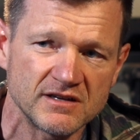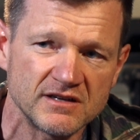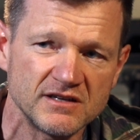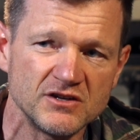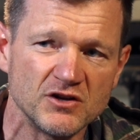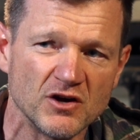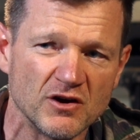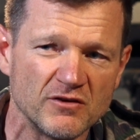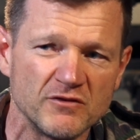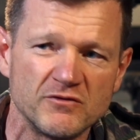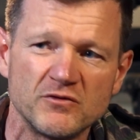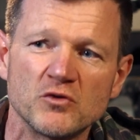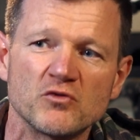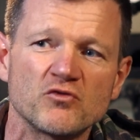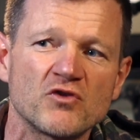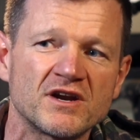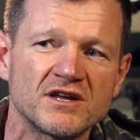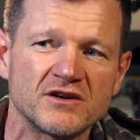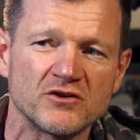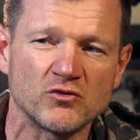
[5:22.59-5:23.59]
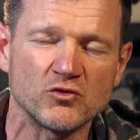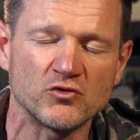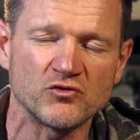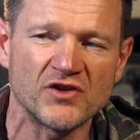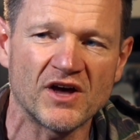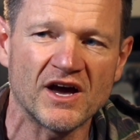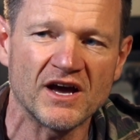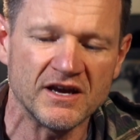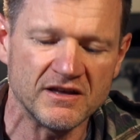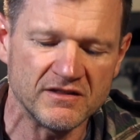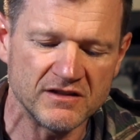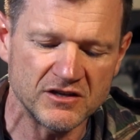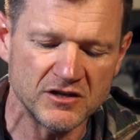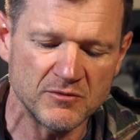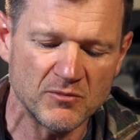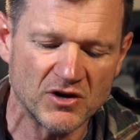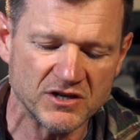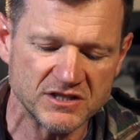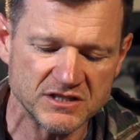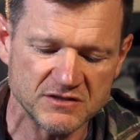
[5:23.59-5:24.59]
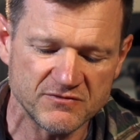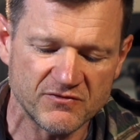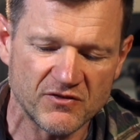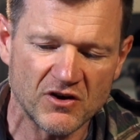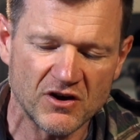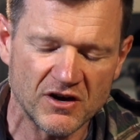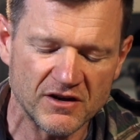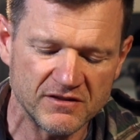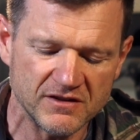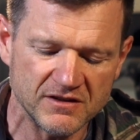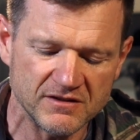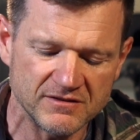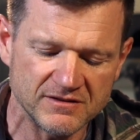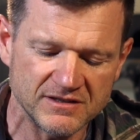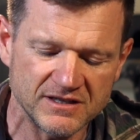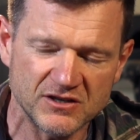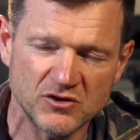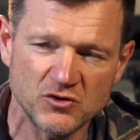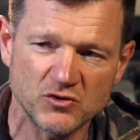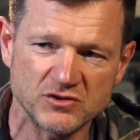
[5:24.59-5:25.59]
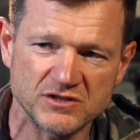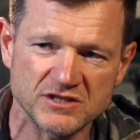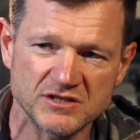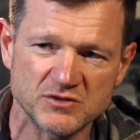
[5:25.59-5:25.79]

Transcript: you know, if you're running it all day, then you might just find that you could